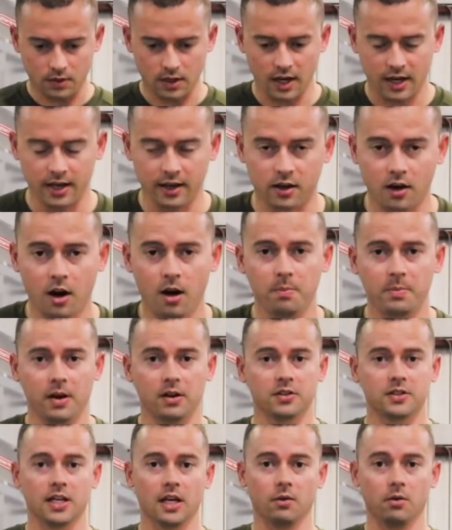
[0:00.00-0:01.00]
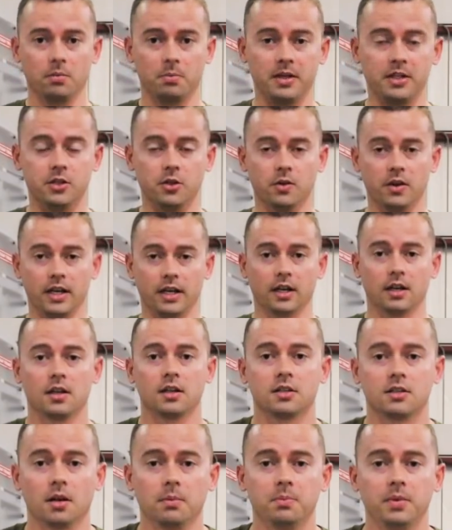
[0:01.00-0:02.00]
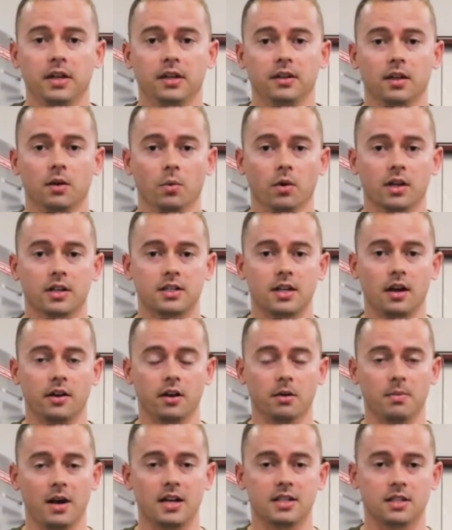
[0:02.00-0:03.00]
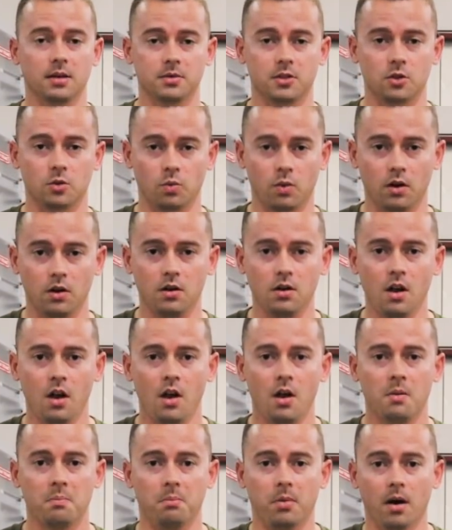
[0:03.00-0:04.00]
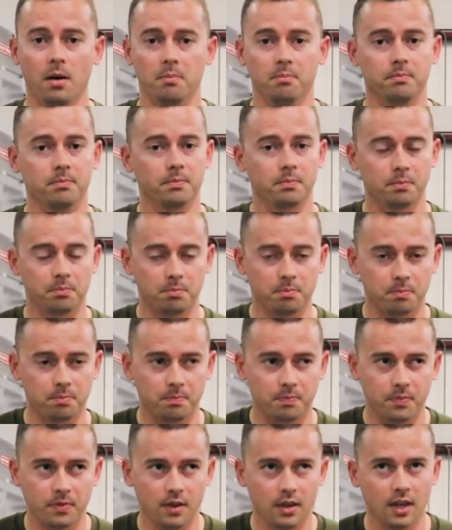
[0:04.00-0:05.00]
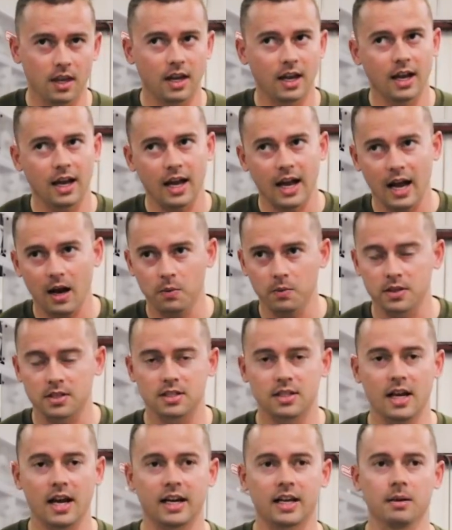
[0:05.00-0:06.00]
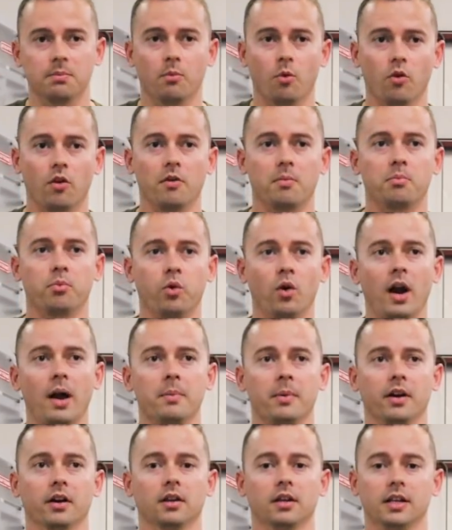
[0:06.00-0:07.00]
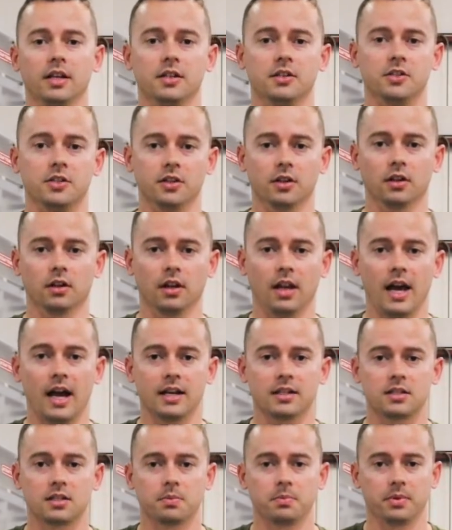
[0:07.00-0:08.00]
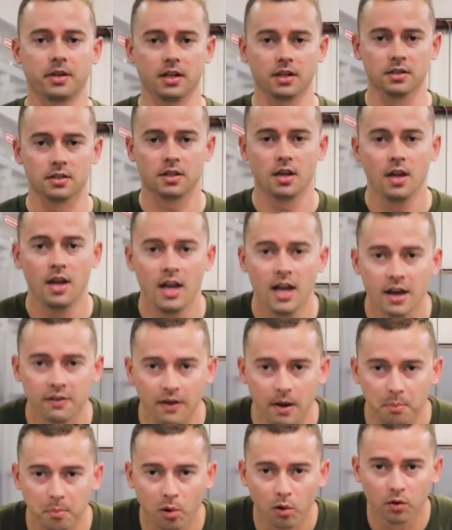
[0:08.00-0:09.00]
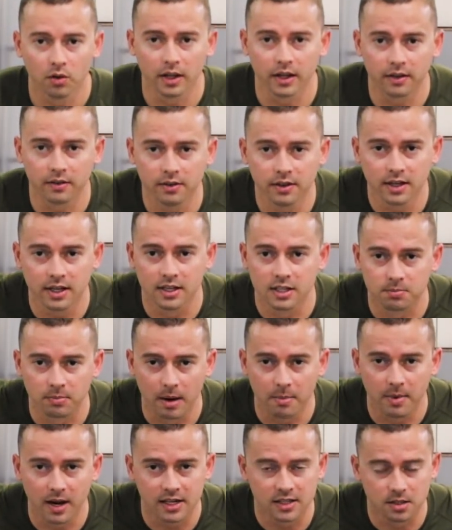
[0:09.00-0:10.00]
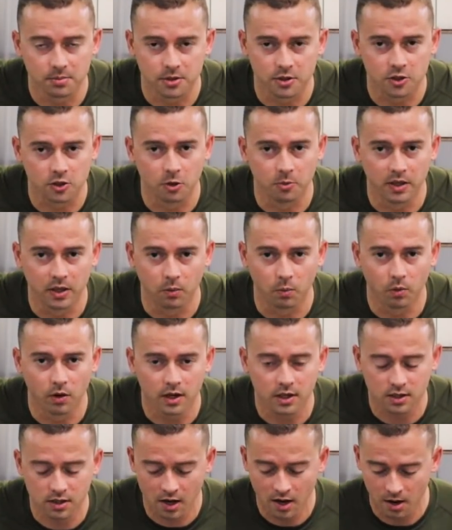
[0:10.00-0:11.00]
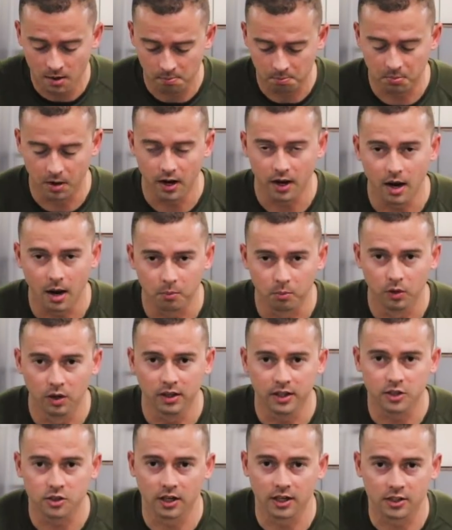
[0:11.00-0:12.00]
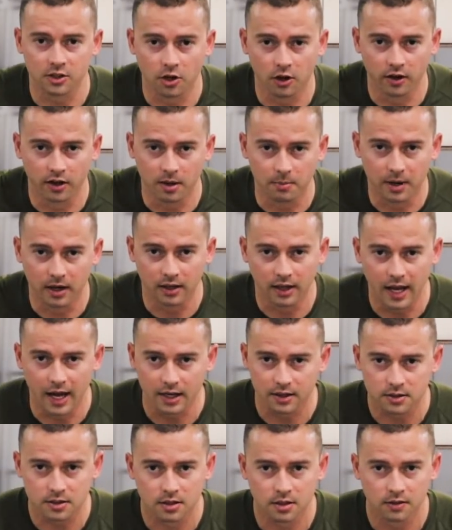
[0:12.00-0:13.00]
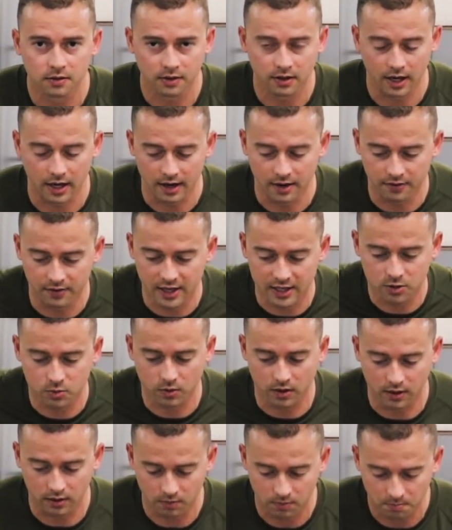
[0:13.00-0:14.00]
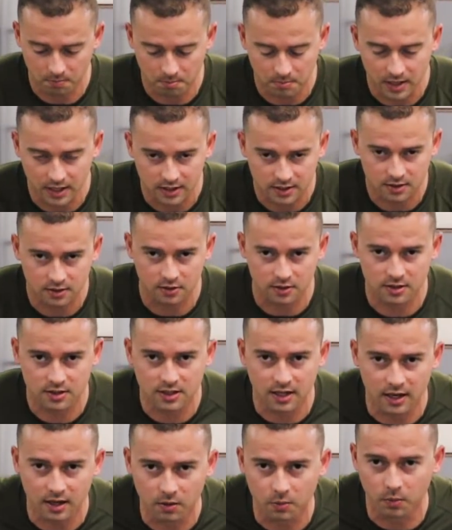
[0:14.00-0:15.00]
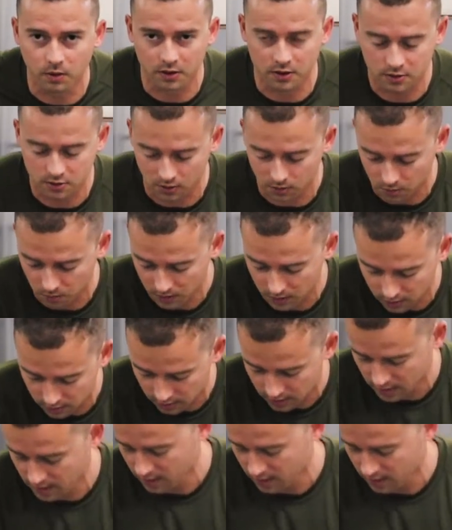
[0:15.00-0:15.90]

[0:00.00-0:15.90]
And a compound set would be doing something that works out your biceps as well, but I would stack it more primarily into your lats, because if I pull like this, my biceps are still being worked, but I'm really trying to target my lats. Okay, and that's what makes the set work so well,